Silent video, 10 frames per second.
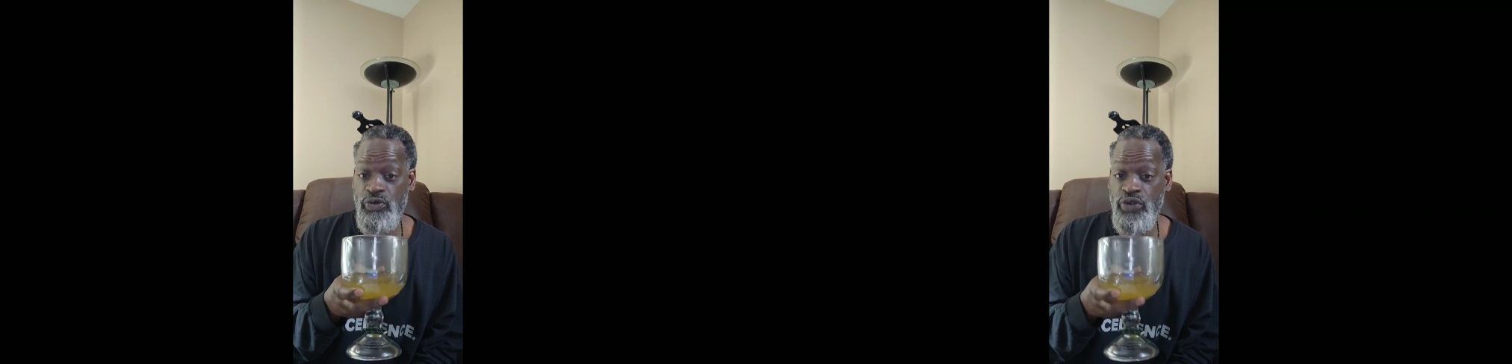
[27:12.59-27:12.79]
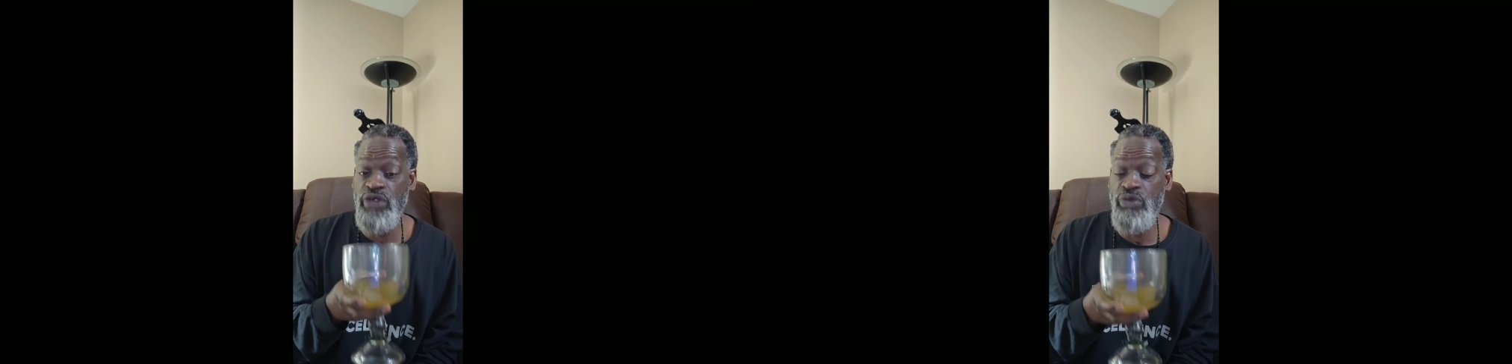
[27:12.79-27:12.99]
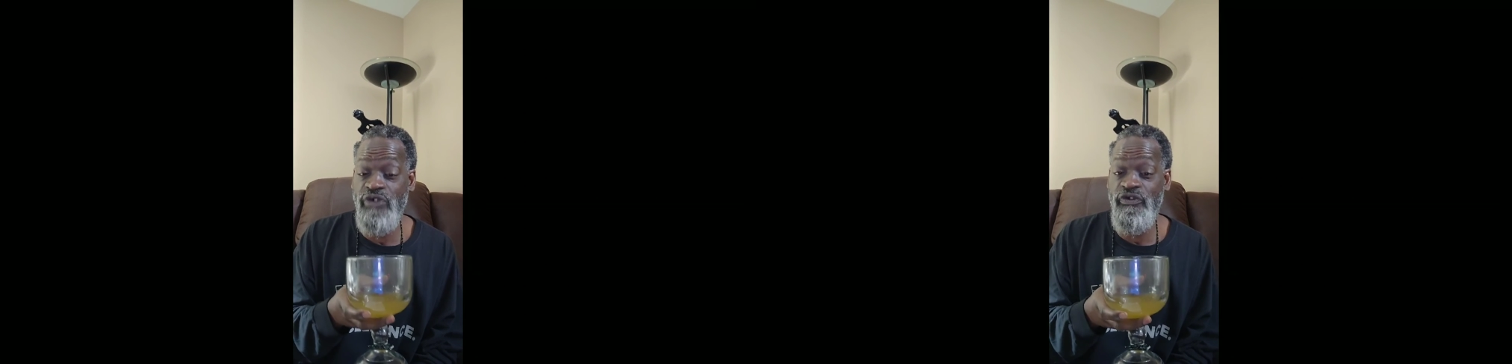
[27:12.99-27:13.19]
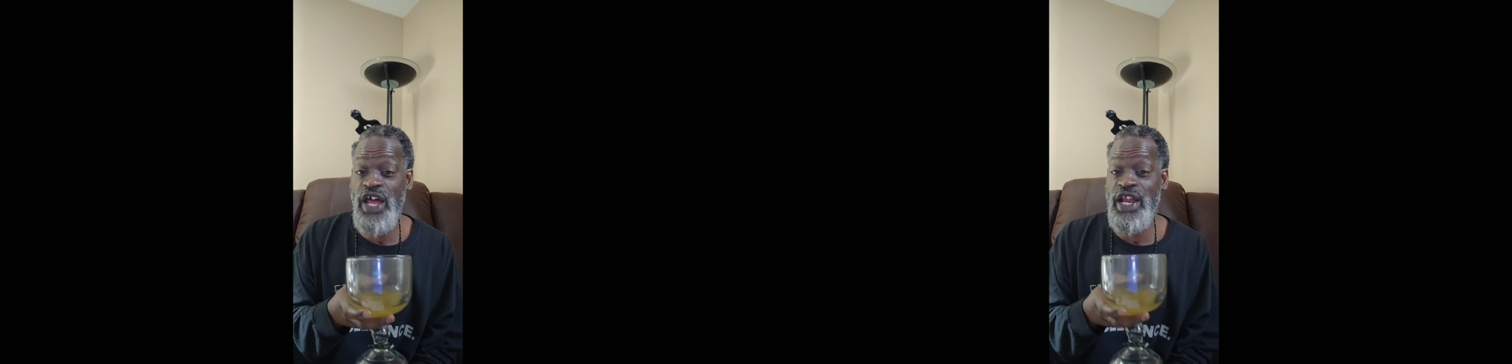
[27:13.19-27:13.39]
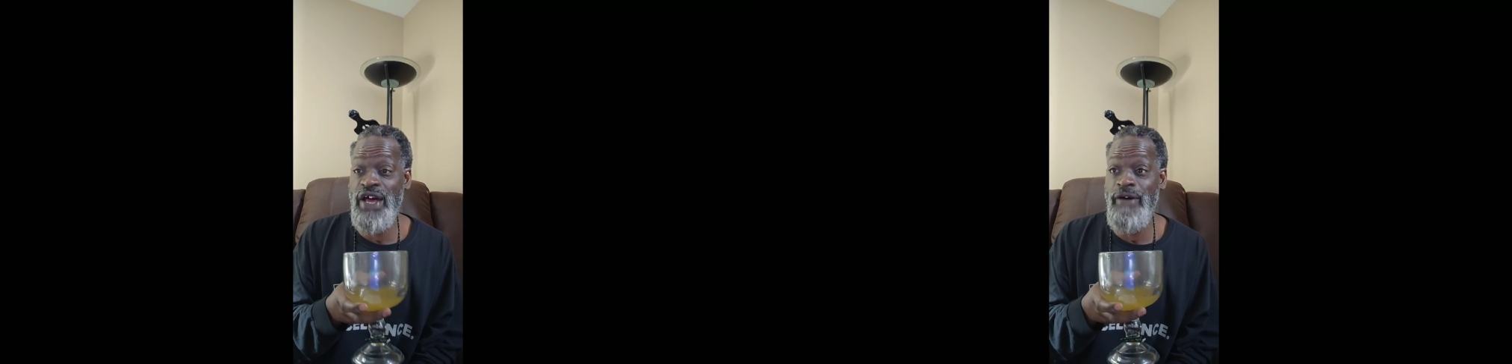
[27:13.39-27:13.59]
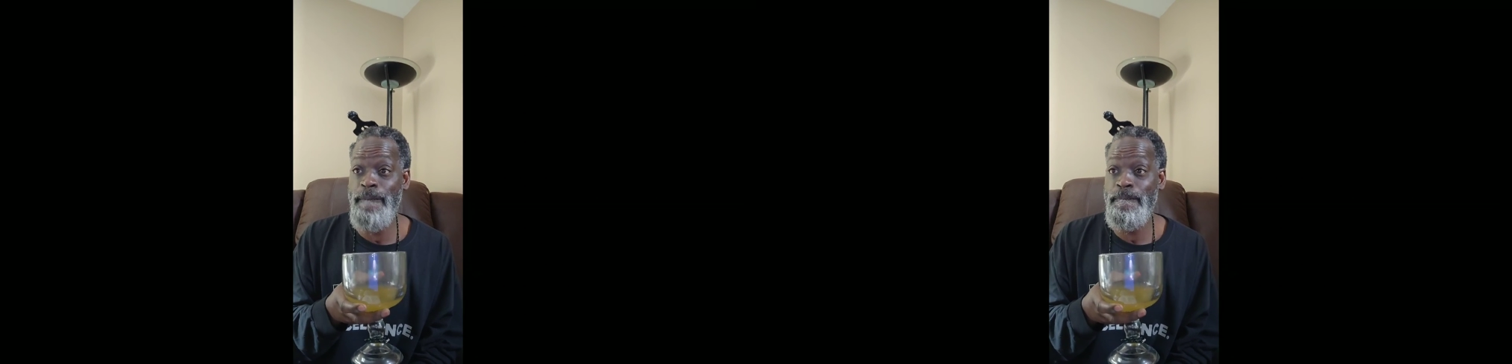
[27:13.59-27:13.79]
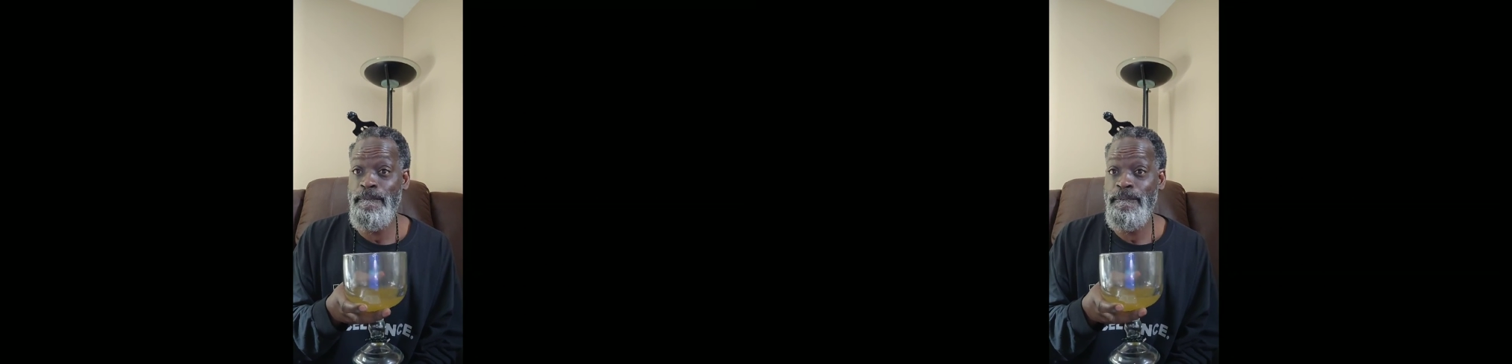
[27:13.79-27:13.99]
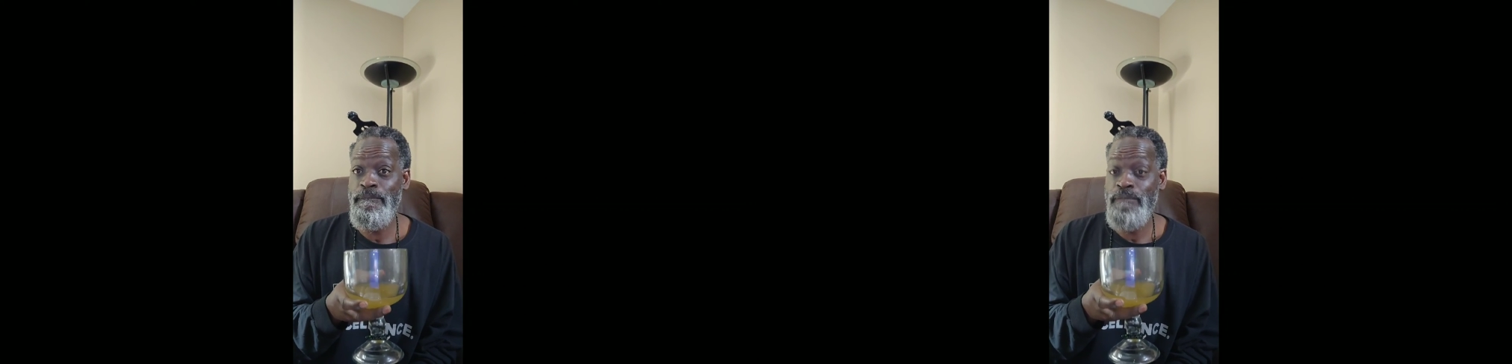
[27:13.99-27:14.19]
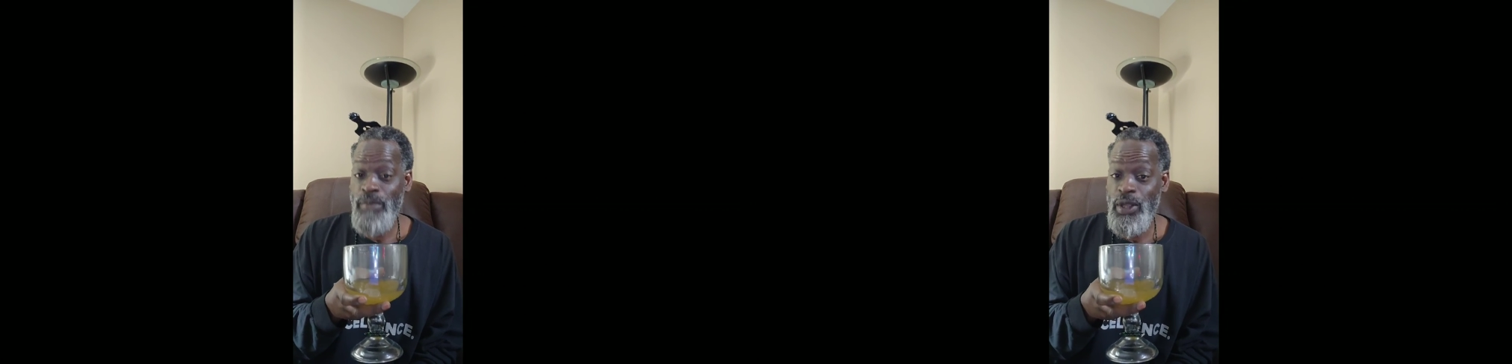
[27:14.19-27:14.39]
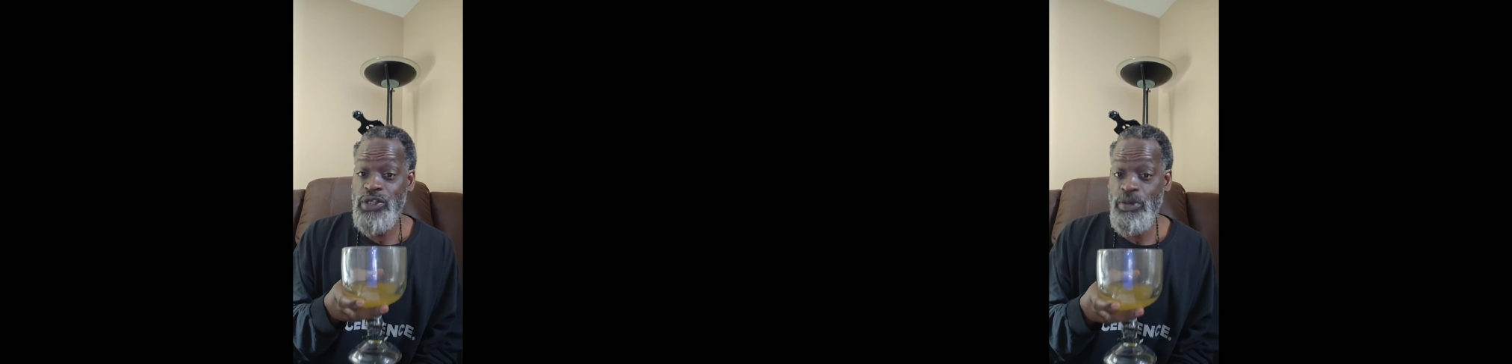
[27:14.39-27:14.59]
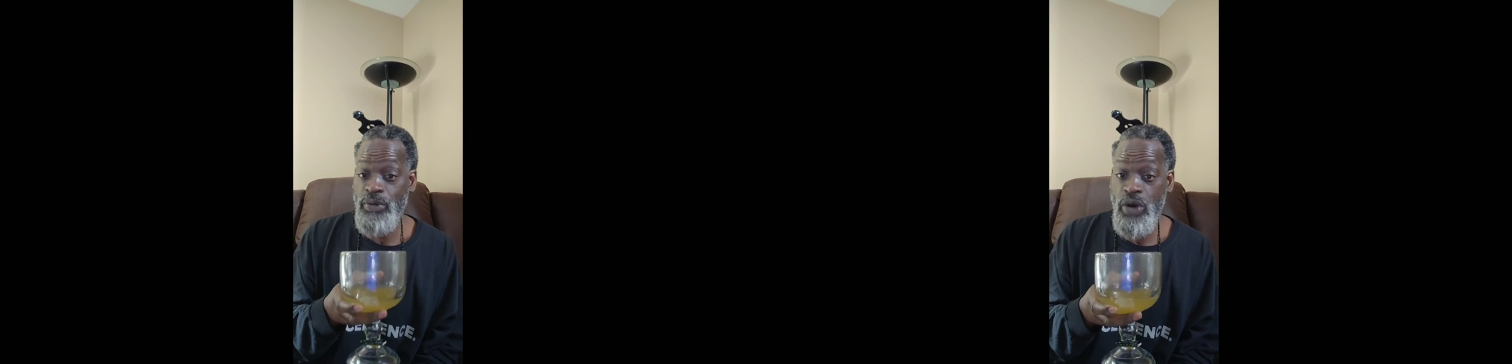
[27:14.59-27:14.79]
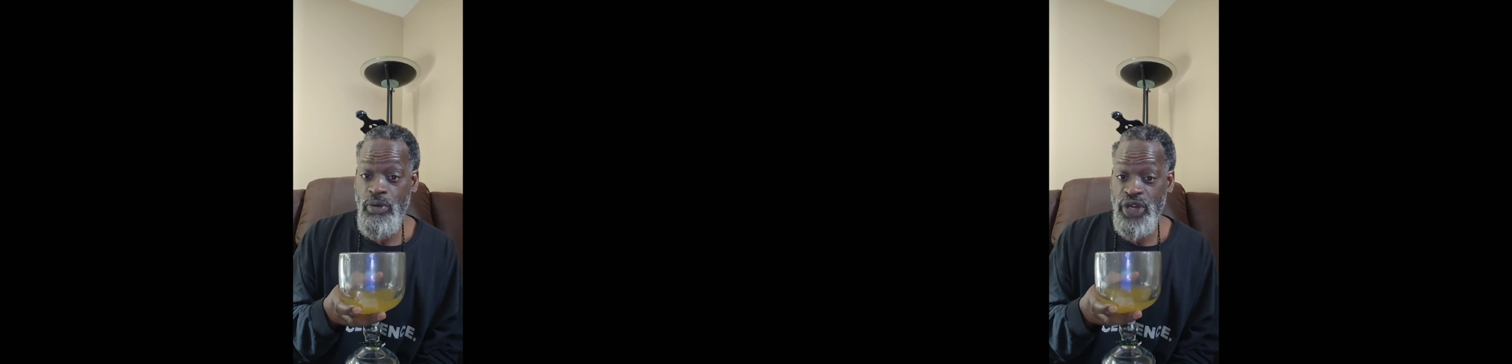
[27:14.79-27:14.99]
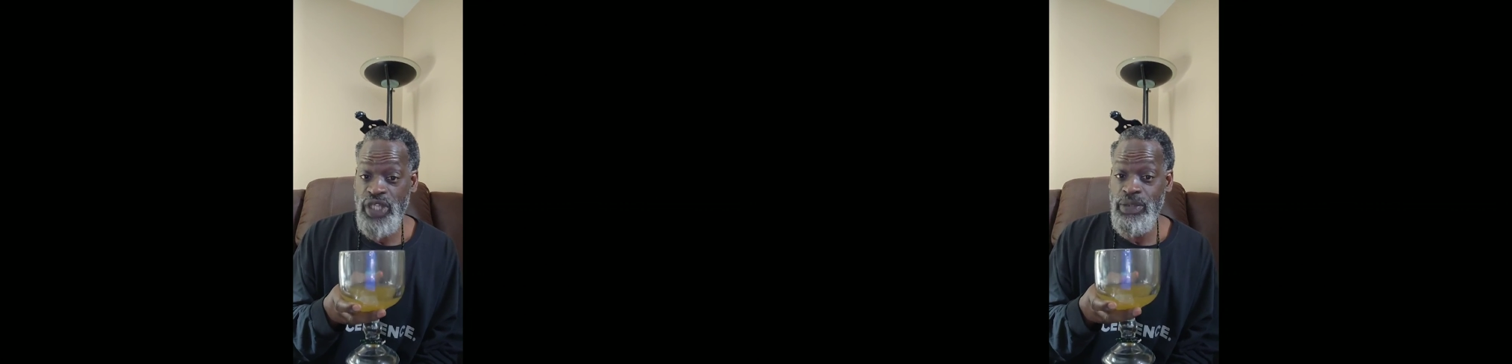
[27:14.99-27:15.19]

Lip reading: We will find out tomorrow morning because